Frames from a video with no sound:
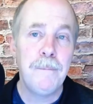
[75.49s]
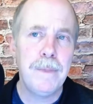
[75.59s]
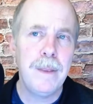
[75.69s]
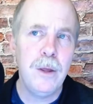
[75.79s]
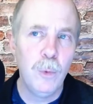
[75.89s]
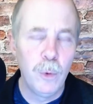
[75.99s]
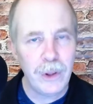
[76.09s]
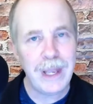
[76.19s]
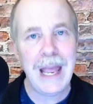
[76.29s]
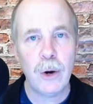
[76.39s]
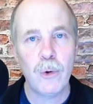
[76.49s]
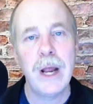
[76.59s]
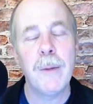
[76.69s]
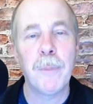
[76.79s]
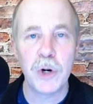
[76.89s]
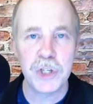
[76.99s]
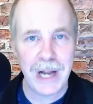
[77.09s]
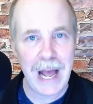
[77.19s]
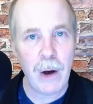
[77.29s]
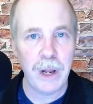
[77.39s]
you really can't create a
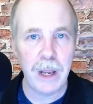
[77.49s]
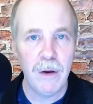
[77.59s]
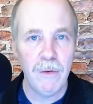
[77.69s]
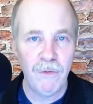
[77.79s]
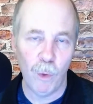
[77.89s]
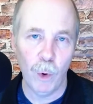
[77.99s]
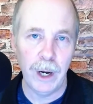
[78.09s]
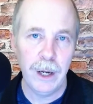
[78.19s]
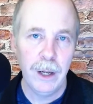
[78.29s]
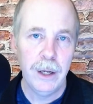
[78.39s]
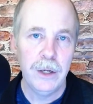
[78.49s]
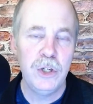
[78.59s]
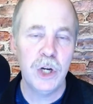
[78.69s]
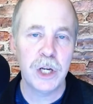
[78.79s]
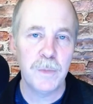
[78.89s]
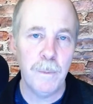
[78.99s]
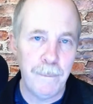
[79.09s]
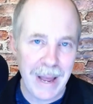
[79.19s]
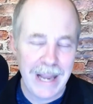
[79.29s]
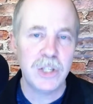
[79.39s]
personality for it just
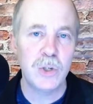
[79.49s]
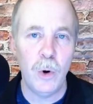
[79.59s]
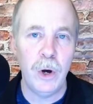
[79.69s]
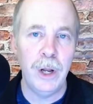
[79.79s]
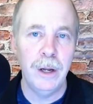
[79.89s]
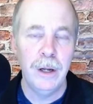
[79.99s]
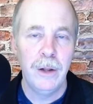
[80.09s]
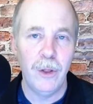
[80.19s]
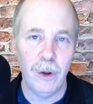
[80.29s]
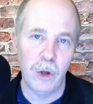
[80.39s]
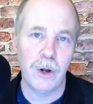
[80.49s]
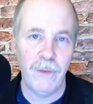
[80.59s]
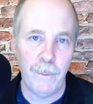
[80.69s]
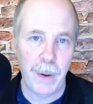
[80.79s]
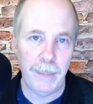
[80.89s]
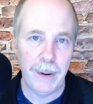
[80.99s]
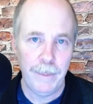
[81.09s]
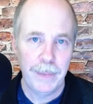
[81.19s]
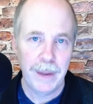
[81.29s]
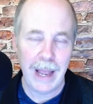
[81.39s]
based on the look of the puppet.
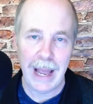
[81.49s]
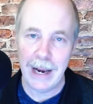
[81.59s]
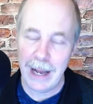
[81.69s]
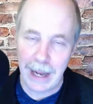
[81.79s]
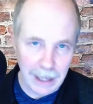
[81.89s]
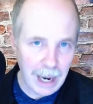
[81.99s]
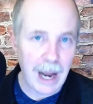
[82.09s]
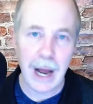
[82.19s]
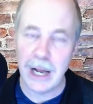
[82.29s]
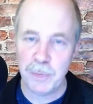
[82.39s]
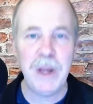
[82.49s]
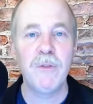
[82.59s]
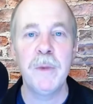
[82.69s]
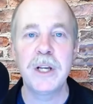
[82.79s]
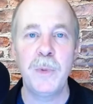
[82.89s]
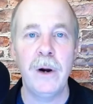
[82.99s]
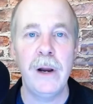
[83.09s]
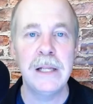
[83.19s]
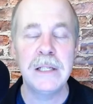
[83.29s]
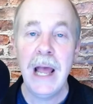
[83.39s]
And I speak from
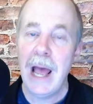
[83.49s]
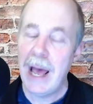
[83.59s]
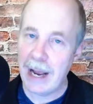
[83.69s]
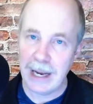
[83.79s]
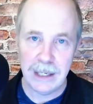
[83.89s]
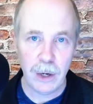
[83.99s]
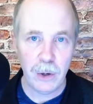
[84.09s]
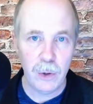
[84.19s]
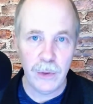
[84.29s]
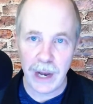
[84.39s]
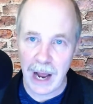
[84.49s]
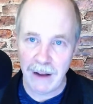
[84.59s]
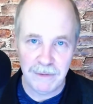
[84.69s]
experience, and I can tell you that I've,